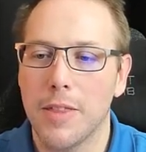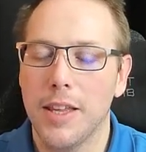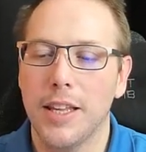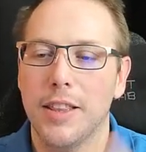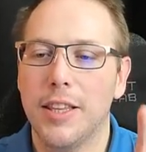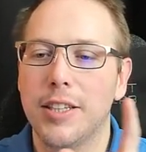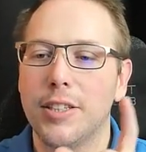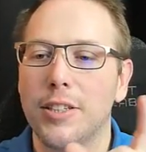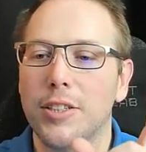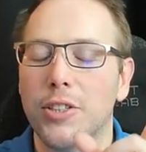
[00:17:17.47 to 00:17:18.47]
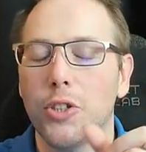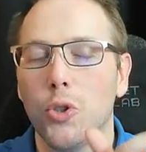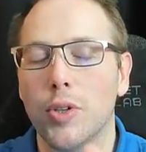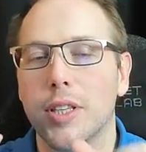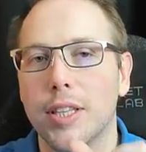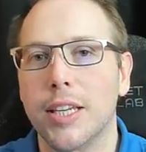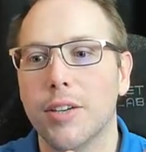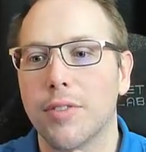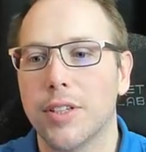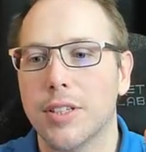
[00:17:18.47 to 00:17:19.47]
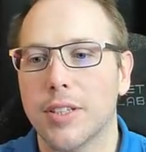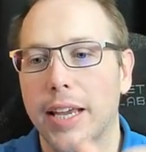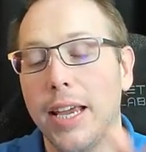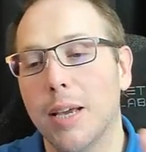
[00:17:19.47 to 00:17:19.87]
this is, you can think of this as like, hey, I'm